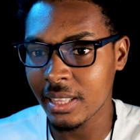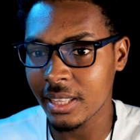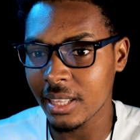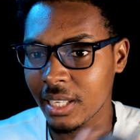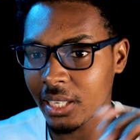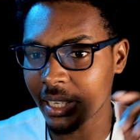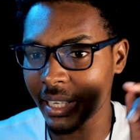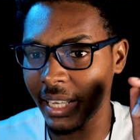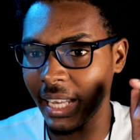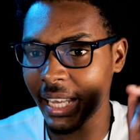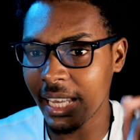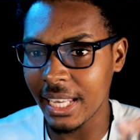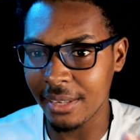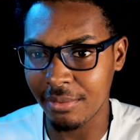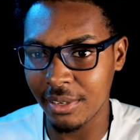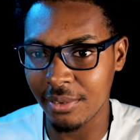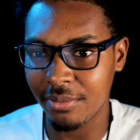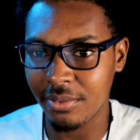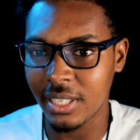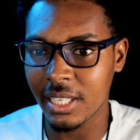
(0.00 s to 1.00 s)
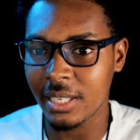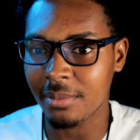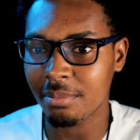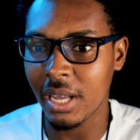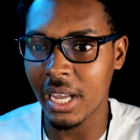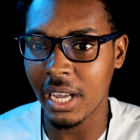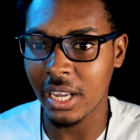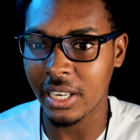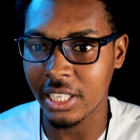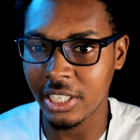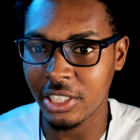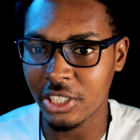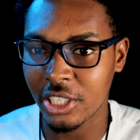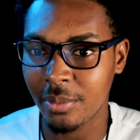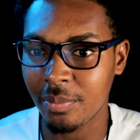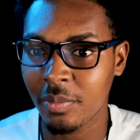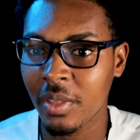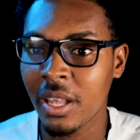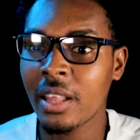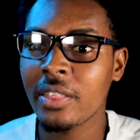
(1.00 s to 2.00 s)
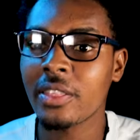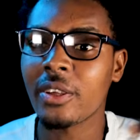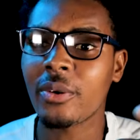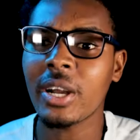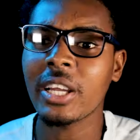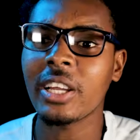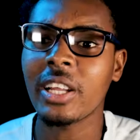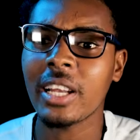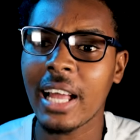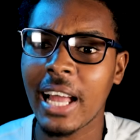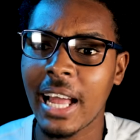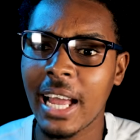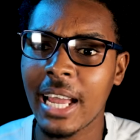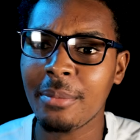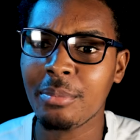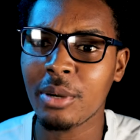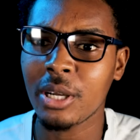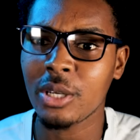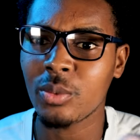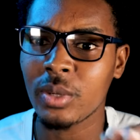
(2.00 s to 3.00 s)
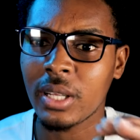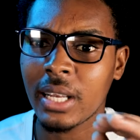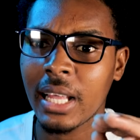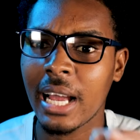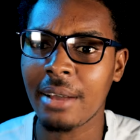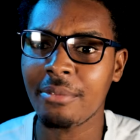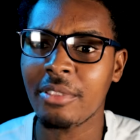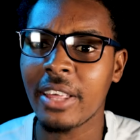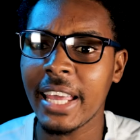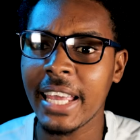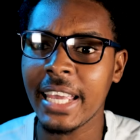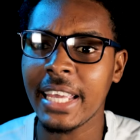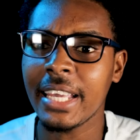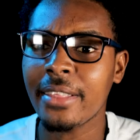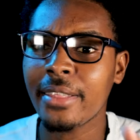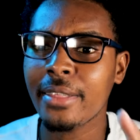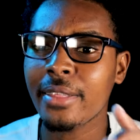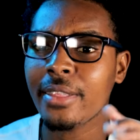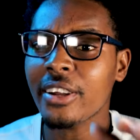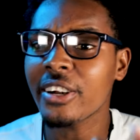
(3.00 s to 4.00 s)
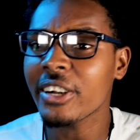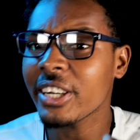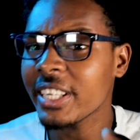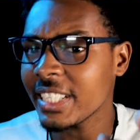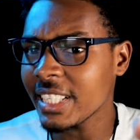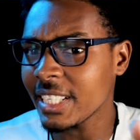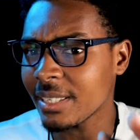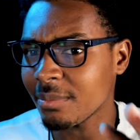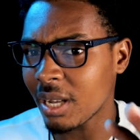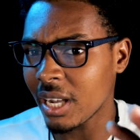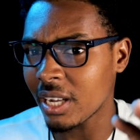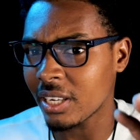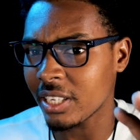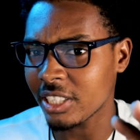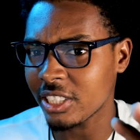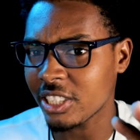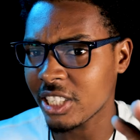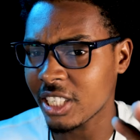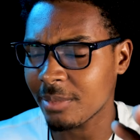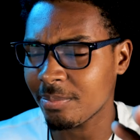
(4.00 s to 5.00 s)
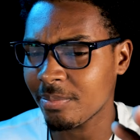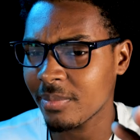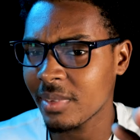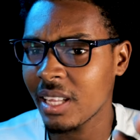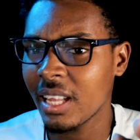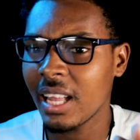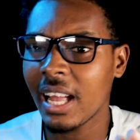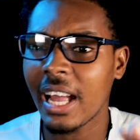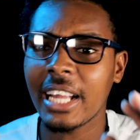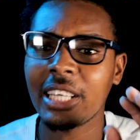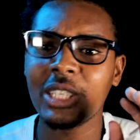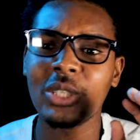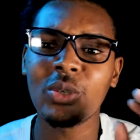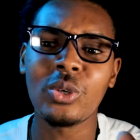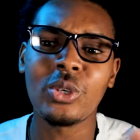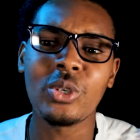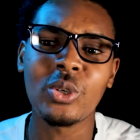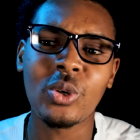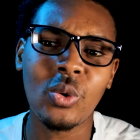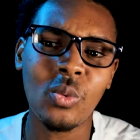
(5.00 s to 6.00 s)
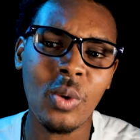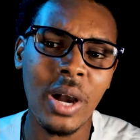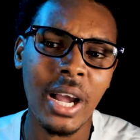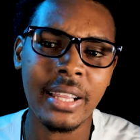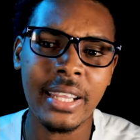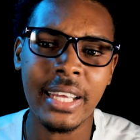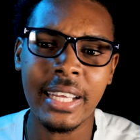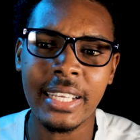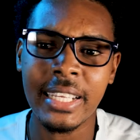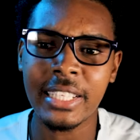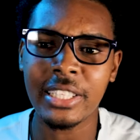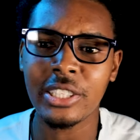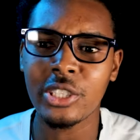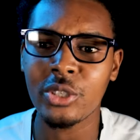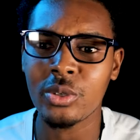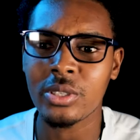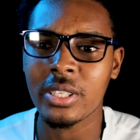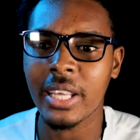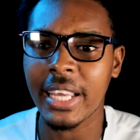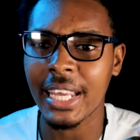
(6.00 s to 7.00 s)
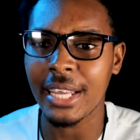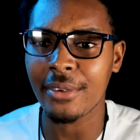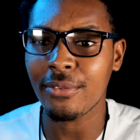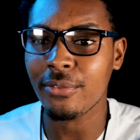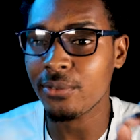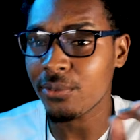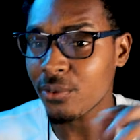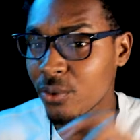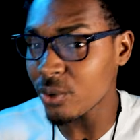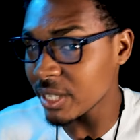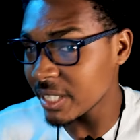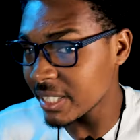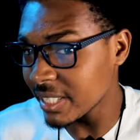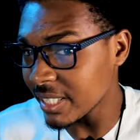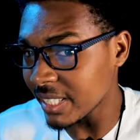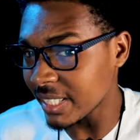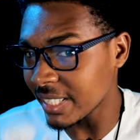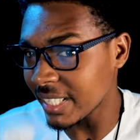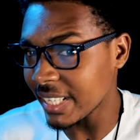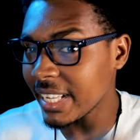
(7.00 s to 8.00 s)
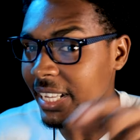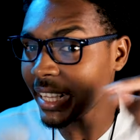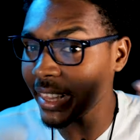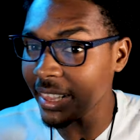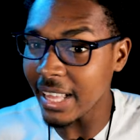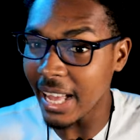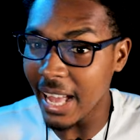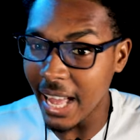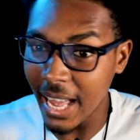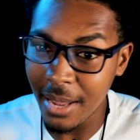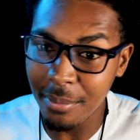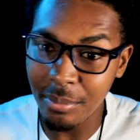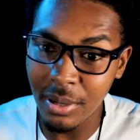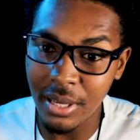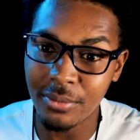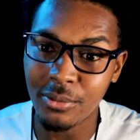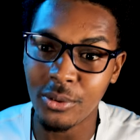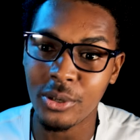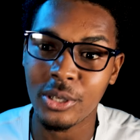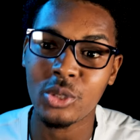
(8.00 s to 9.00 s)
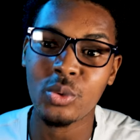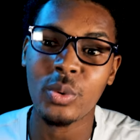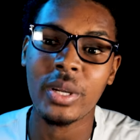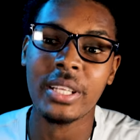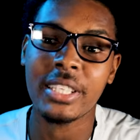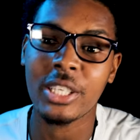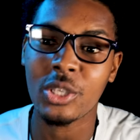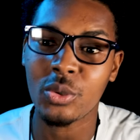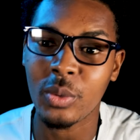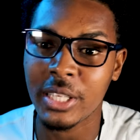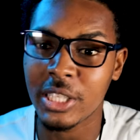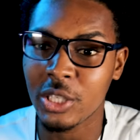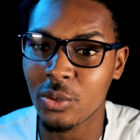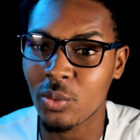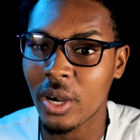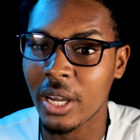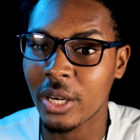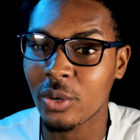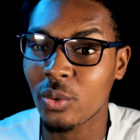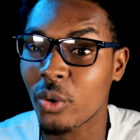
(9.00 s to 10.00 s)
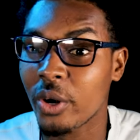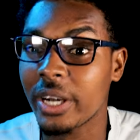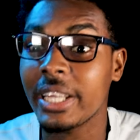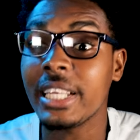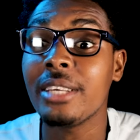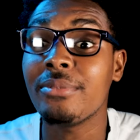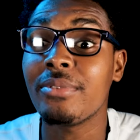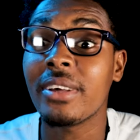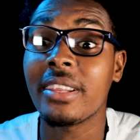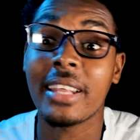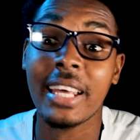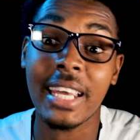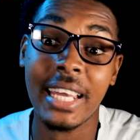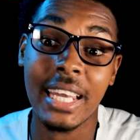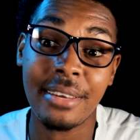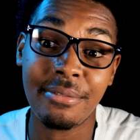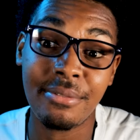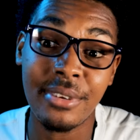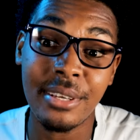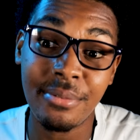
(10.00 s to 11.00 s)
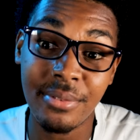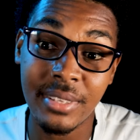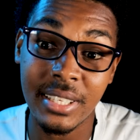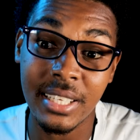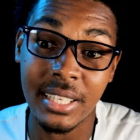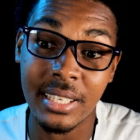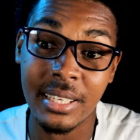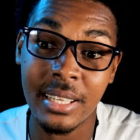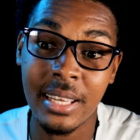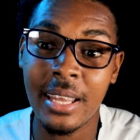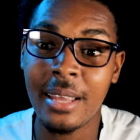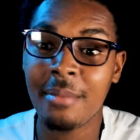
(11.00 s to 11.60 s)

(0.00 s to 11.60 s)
the A15 Bionic chip. The regular iPad will have the A13 Bionic chip. I don't know why they didn't use the A14 in the iPad for 2021 or even the A15.